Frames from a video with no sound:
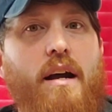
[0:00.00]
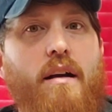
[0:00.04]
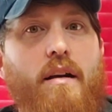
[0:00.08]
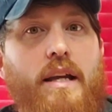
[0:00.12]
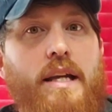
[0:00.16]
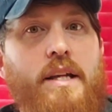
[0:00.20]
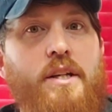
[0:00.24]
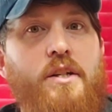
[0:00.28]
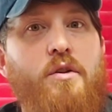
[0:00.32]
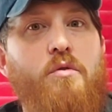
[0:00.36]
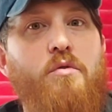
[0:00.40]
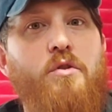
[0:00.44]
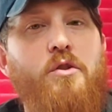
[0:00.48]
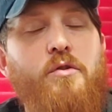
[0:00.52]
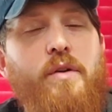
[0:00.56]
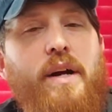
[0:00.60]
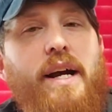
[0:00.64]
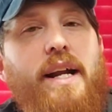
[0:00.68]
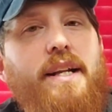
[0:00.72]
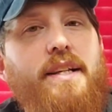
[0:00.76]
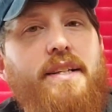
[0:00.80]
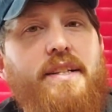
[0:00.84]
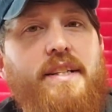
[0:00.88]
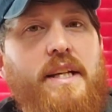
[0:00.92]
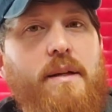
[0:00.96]
And she was
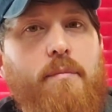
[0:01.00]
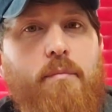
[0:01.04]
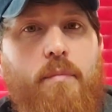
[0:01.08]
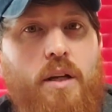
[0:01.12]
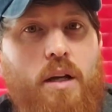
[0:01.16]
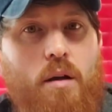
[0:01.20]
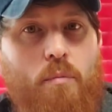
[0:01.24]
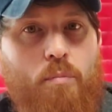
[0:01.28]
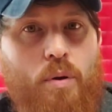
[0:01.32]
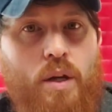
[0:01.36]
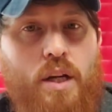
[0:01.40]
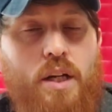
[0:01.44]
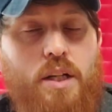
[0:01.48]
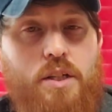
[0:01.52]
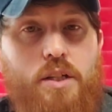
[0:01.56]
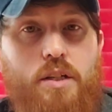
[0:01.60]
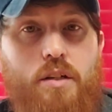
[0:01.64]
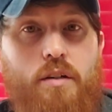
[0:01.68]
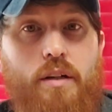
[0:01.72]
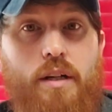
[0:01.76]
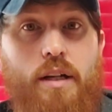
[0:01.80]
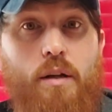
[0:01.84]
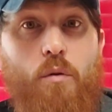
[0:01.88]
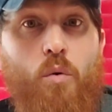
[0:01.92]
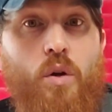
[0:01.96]
trying to send me a
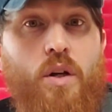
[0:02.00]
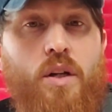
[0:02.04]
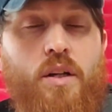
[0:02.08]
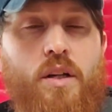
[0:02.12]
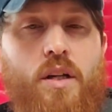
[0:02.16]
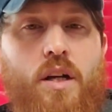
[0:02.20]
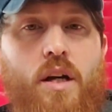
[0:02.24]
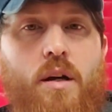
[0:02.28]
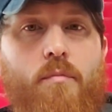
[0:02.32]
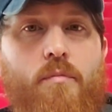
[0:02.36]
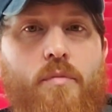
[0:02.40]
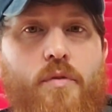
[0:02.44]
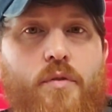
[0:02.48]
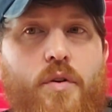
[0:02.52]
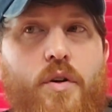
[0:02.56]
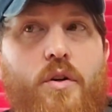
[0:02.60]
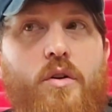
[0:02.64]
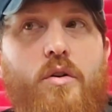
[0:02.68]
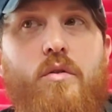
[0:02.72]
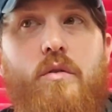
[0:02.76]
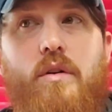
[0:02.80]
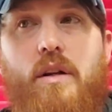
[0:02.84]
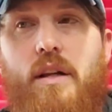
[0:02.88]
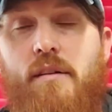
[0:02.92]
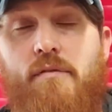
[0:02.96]
picture and it wouldn't come
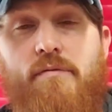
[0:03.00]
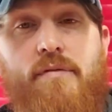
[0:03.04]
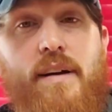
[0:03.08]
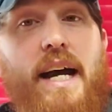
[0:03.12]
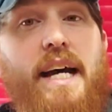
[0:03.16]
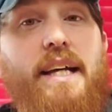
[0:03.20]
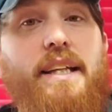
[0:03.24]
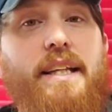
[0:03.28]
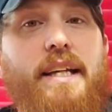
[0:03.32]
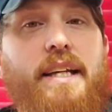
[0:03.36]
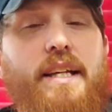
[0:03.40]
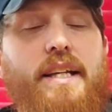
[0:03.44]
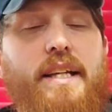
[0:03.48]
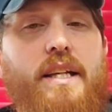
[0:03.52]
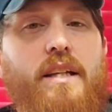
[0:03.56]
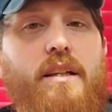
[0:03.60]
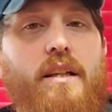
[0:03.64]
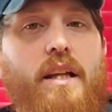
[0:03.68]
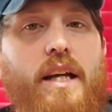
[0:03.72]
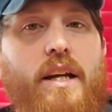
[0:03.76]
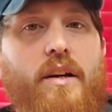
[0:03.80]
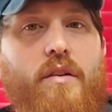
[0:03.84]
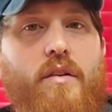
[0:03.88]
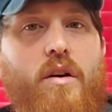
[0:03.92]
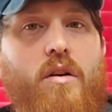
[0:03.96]
through. It finally did
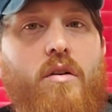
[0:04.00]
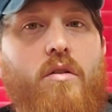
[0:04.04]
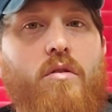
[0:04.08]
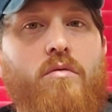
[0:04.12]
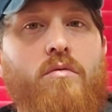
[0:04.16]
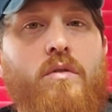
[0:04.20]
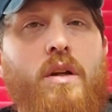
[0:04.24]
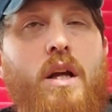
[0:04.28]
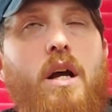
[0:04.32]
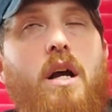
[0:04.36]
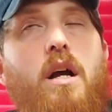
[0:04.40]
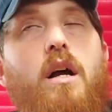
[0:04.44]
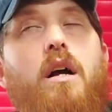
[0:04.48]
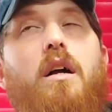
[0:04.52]
later on.